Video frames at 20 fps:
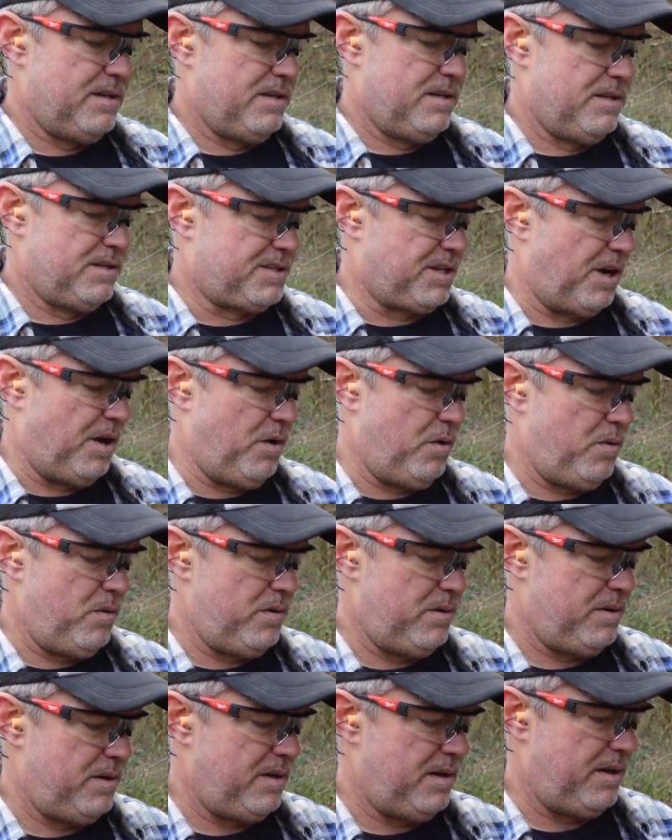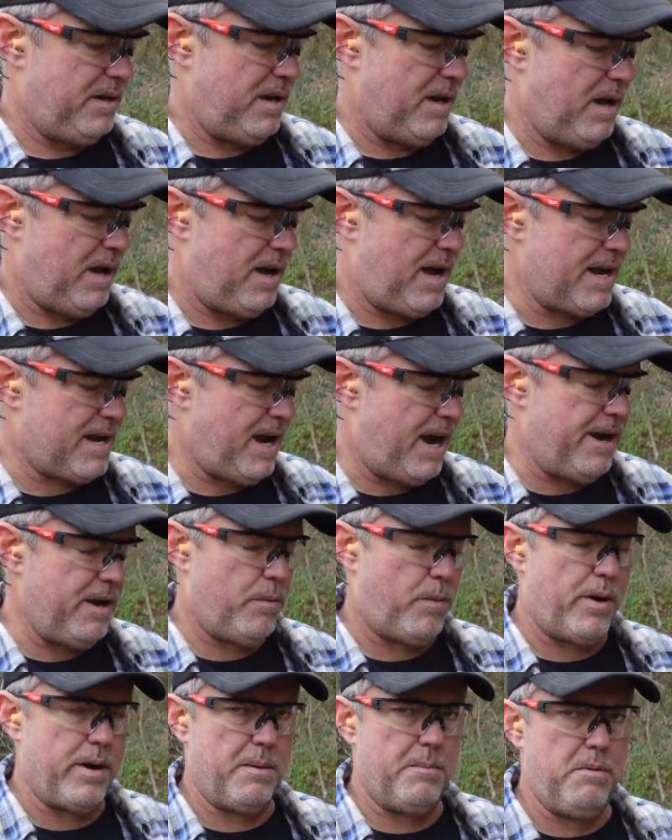So, I kind of
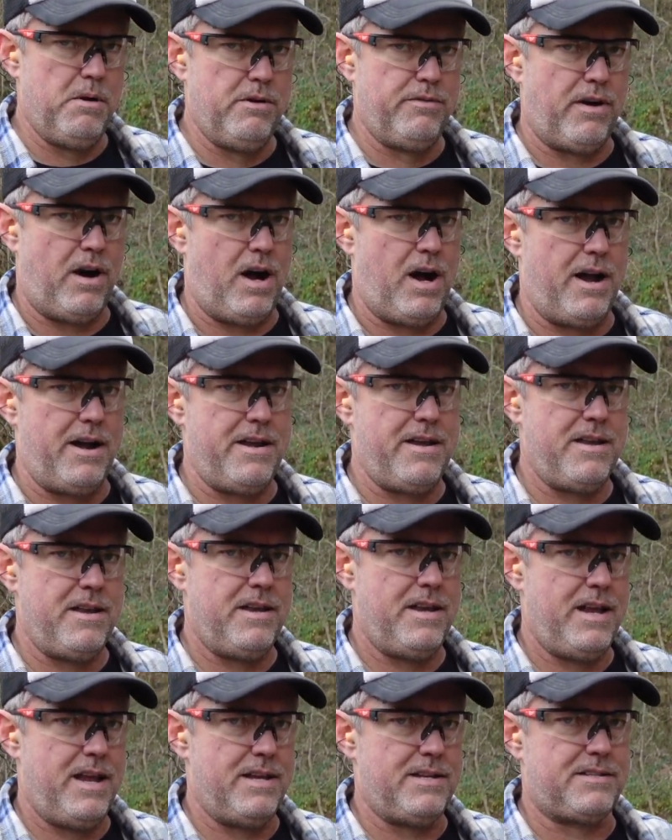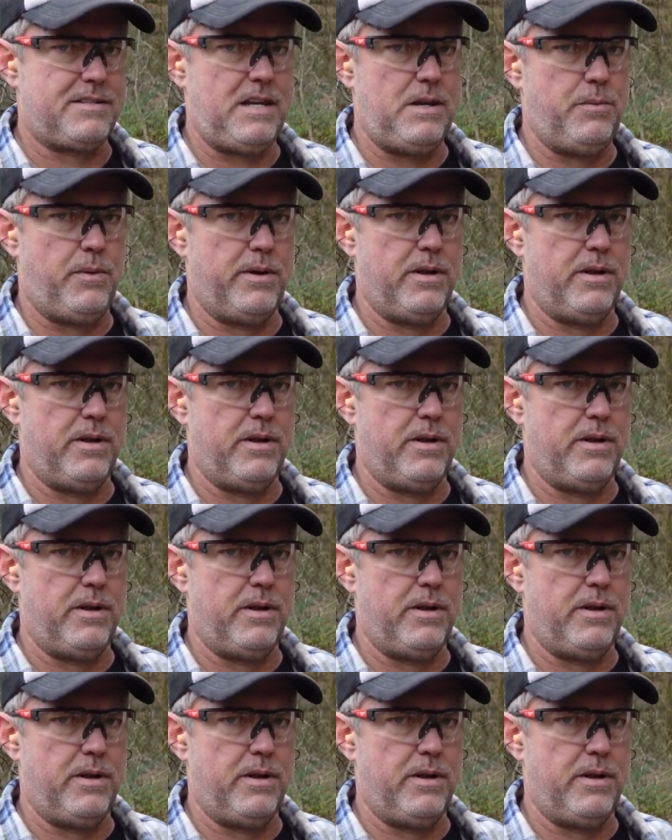want to move on and see what